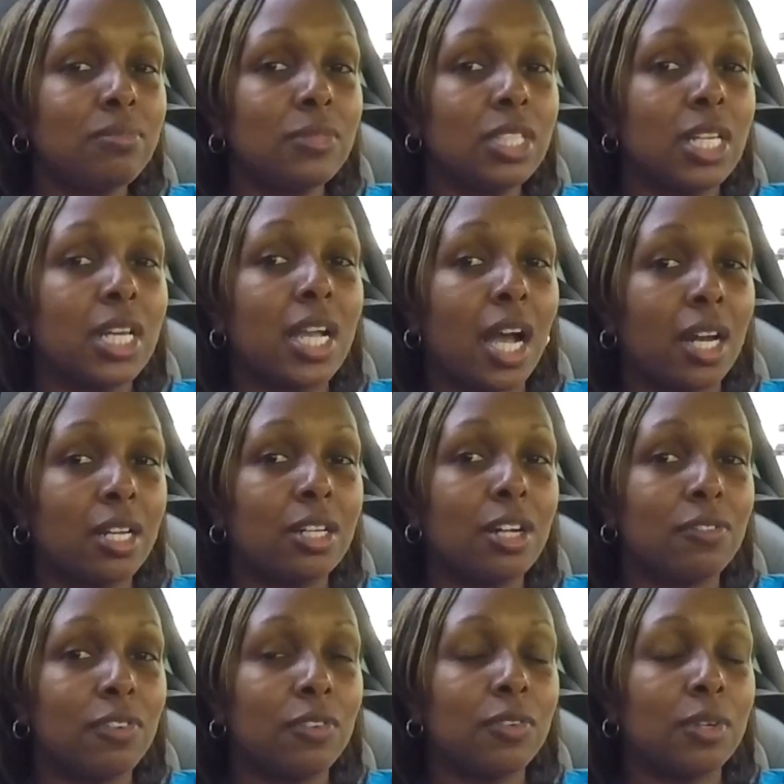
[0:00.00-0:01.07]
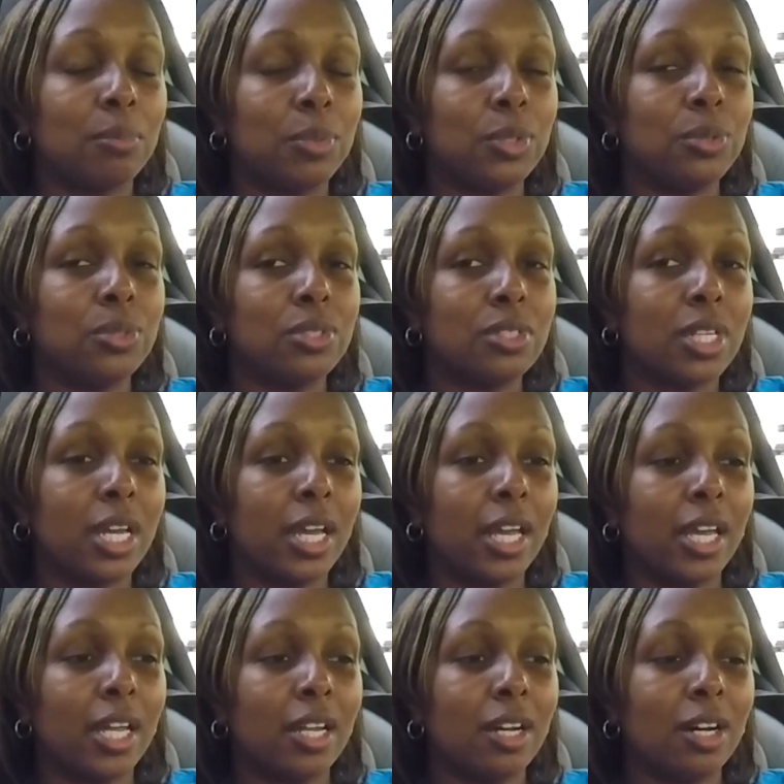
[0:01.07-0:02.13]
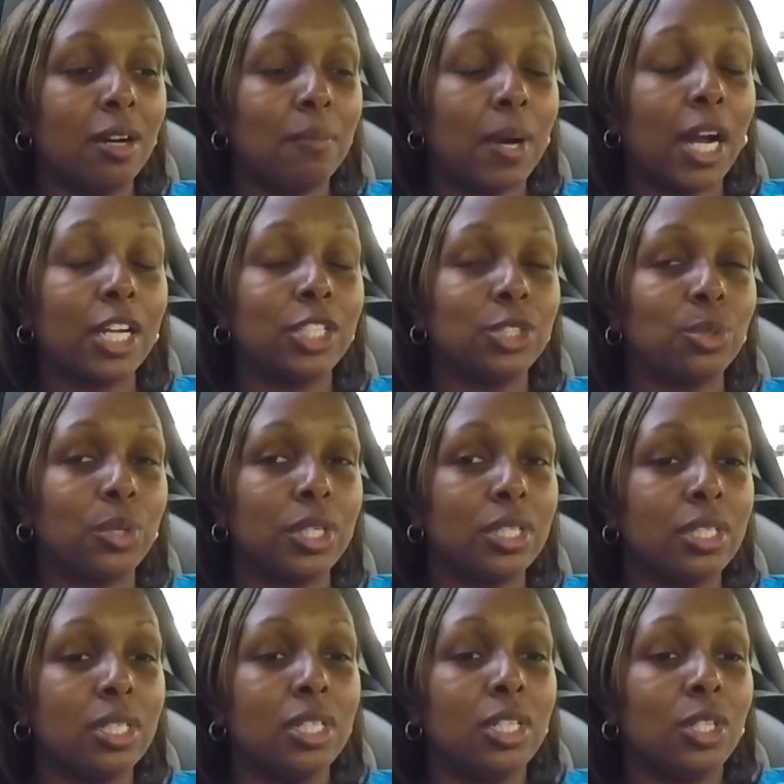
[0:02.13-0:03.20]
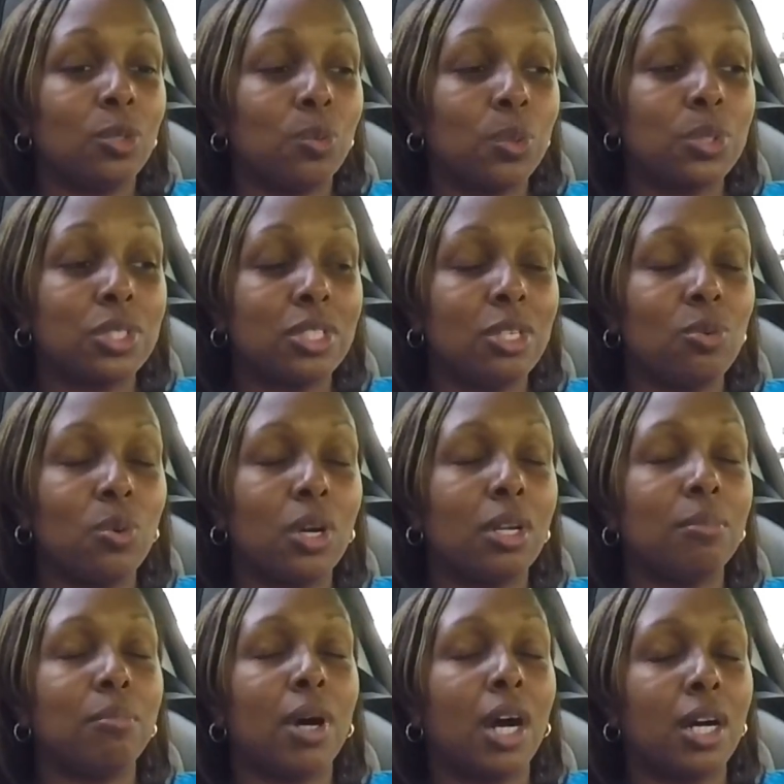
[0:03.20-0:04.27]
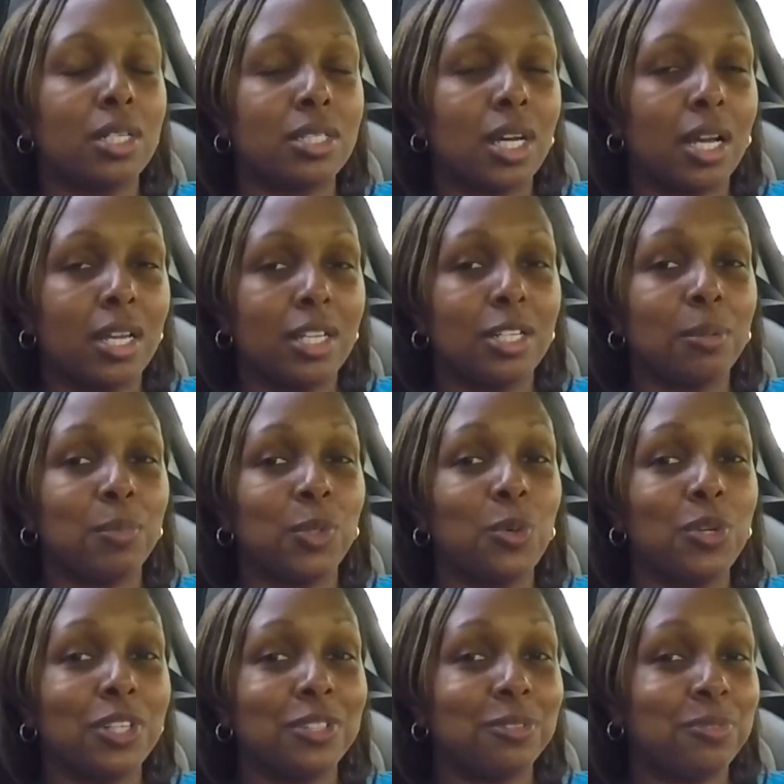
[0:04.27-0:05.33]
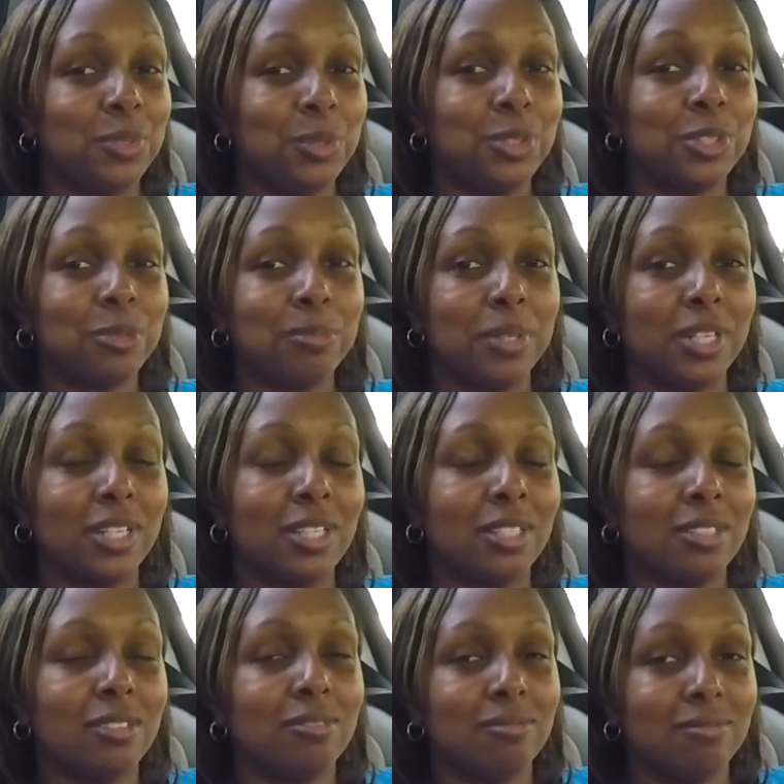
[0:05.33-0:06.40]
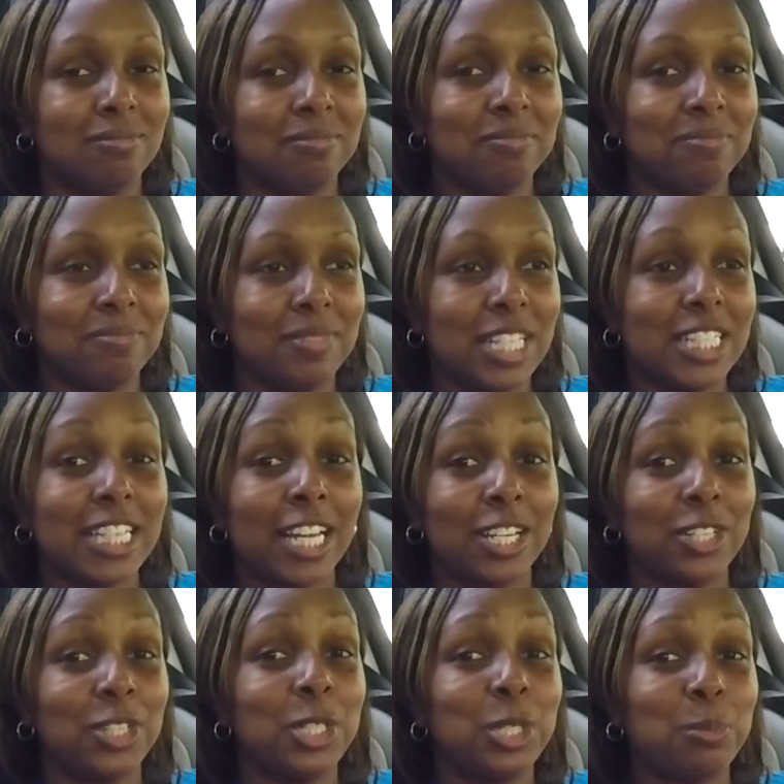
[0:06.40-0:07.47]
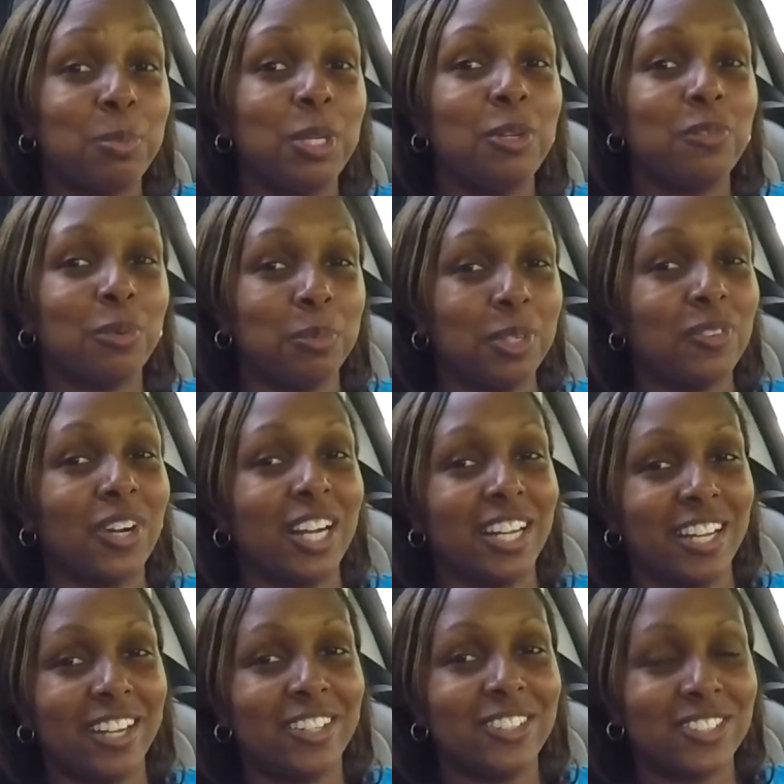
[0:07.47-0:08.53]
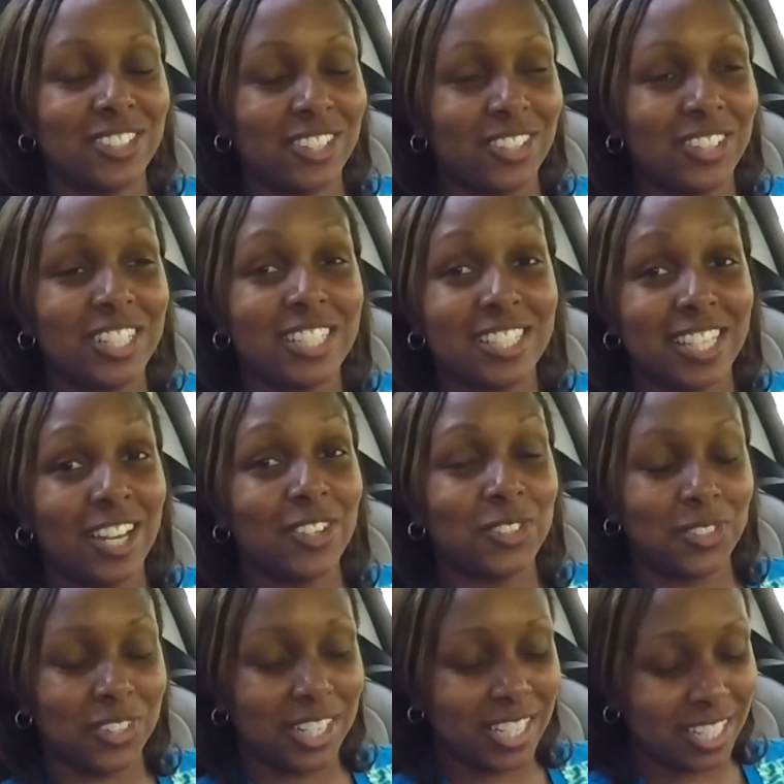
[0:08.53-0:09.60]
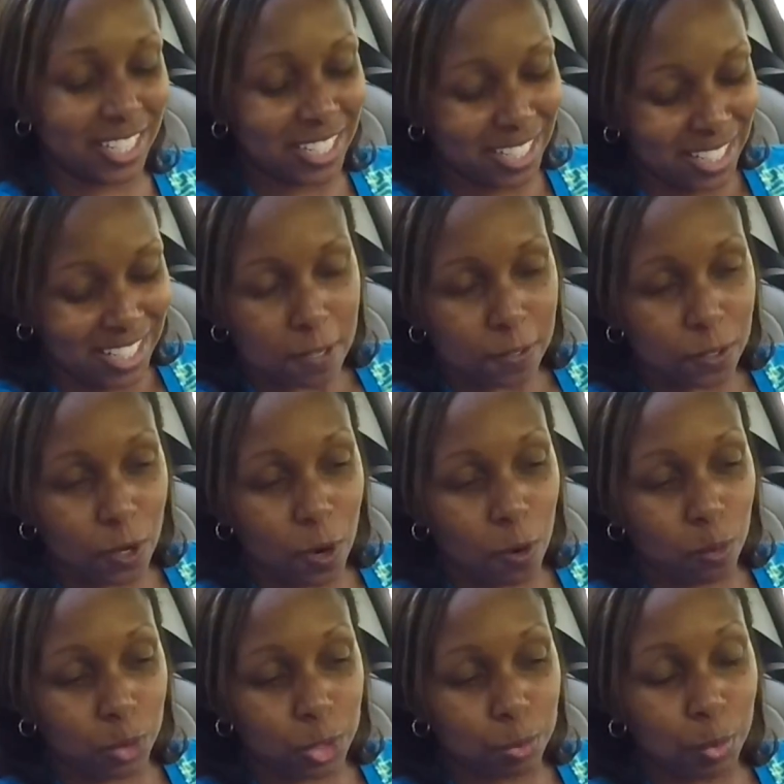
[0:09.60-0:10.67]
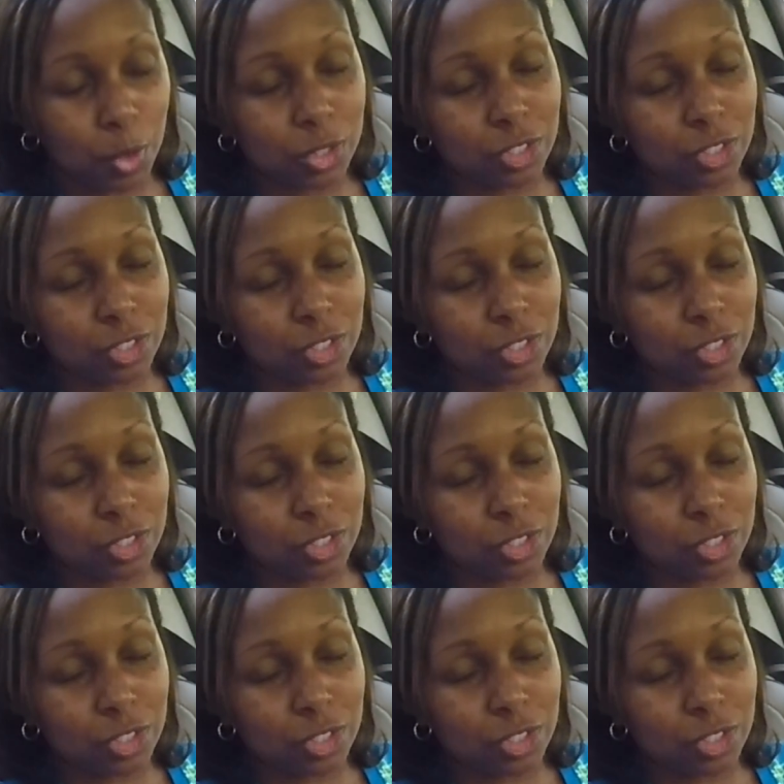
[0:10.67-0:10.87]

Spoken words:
it got enough of a boost, and I enjoy it. We'll see what mods I end up doing in the future, but it's at a good speed for me right now. So, and it sounds great. So with sports